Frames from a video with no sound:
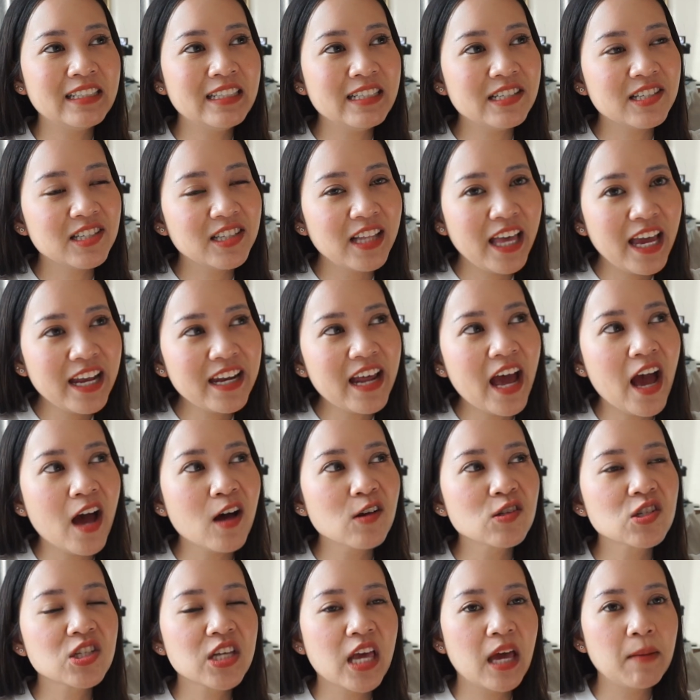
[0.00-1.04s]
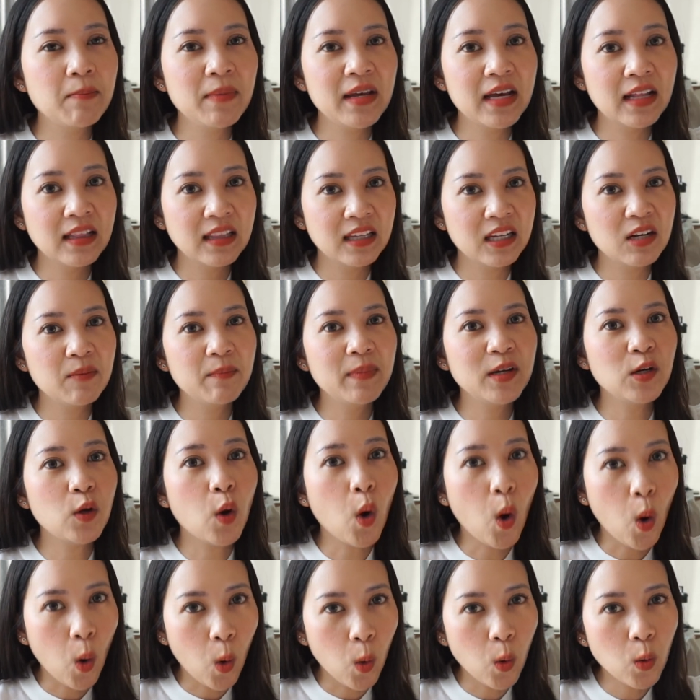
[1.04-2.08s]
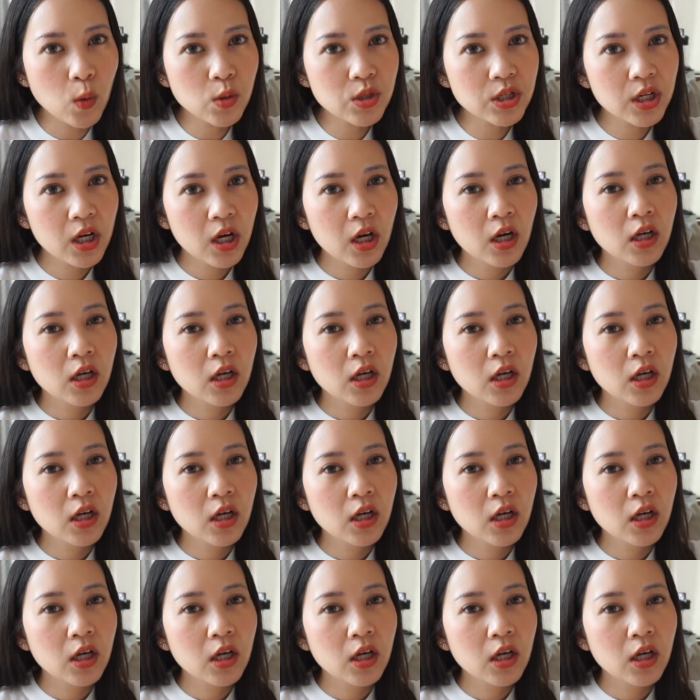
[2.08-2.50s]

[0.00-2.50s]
this lane house can be a little bit old,